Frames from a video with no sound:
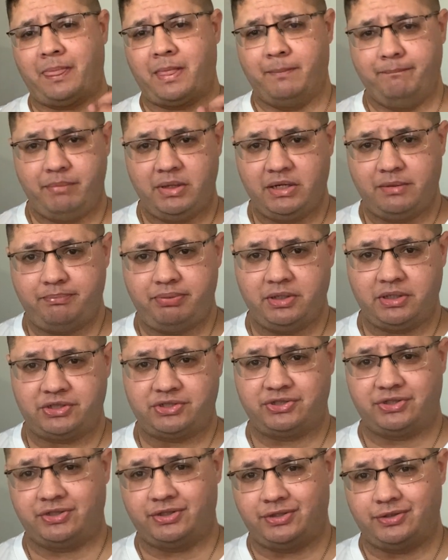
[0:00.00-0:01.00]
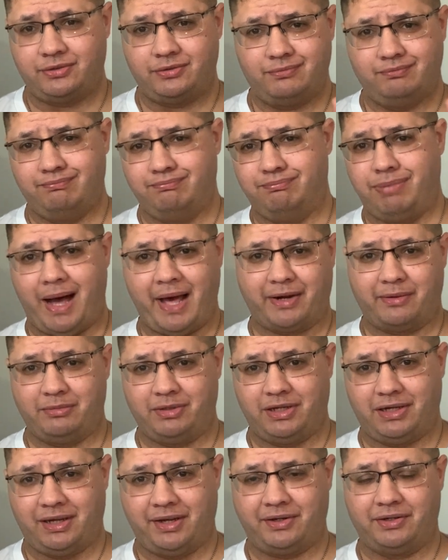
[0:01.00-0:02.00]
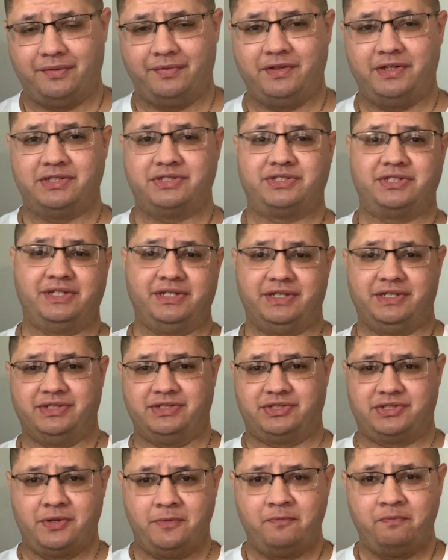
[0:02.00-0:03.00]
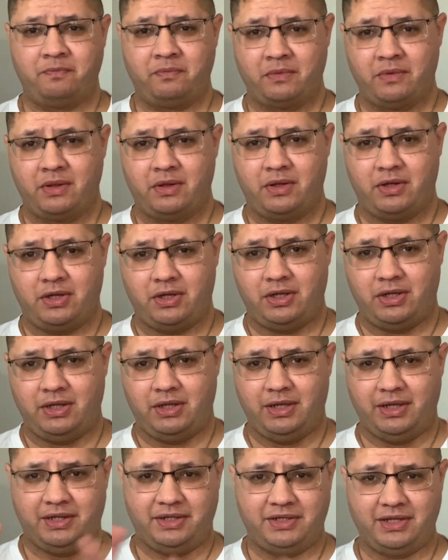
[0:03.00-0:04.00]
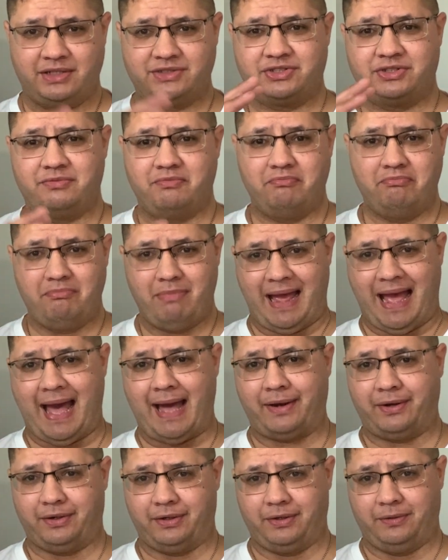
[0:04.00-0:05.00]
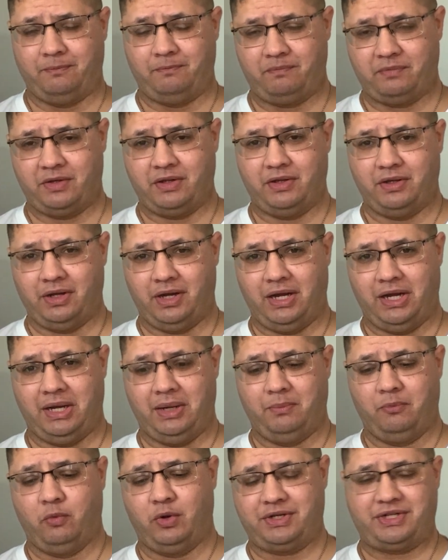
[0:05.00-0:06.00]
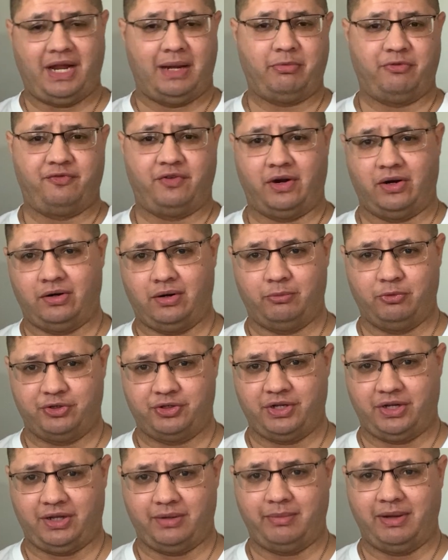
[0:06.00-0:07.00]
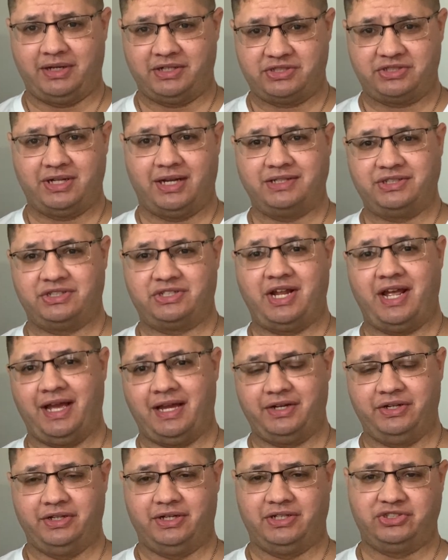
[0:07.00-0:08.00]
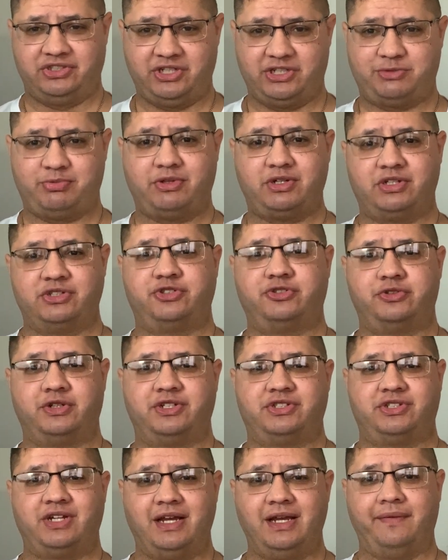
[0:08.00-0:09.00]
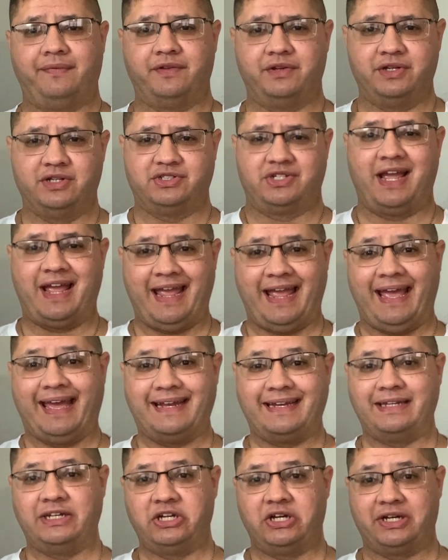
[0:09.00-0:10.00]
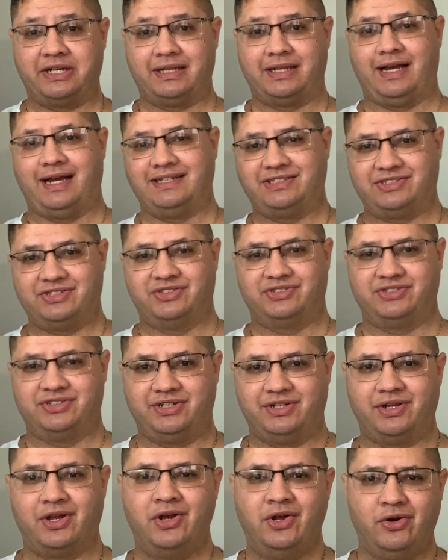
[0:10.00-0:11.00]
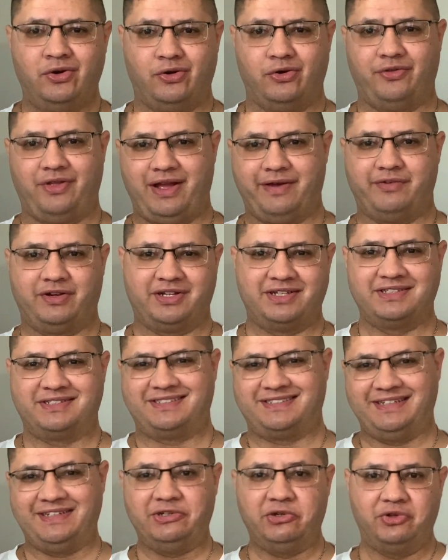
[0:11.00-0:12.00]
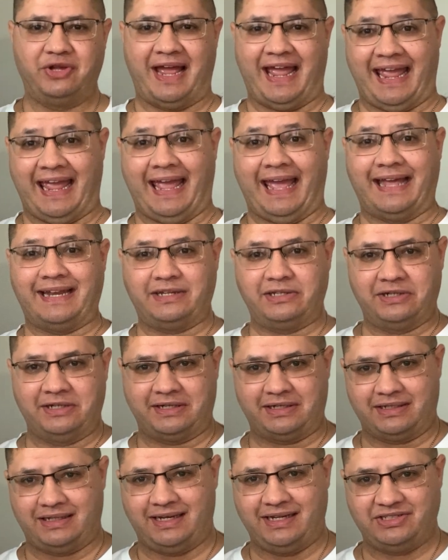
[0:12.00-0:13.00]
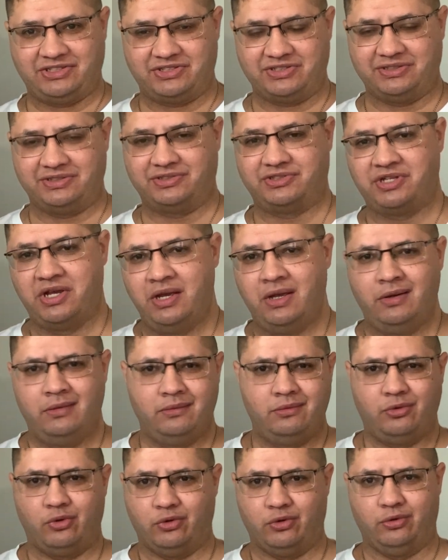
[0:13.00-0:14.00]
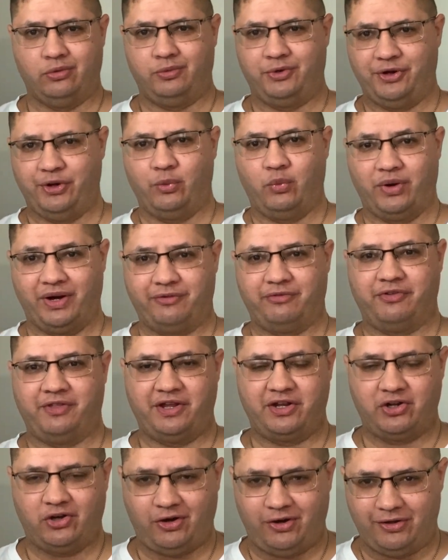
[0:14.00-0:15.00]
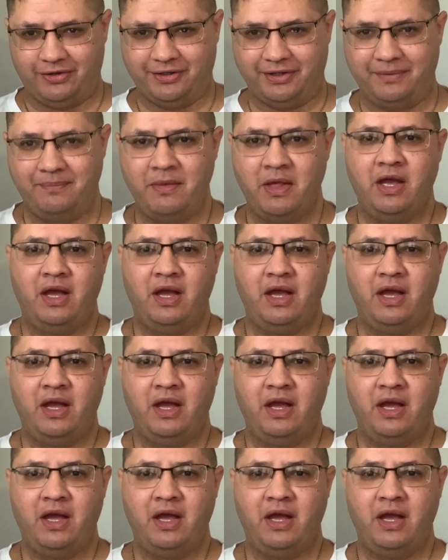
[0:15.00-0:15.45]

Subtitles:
big picture, bottom line on this is, it doesn't matter what type of firearm we're talking about. It's not just handguns. Just because you're in a state that does handgun licensing, or they have a concealed handgun license, or whatever they call it,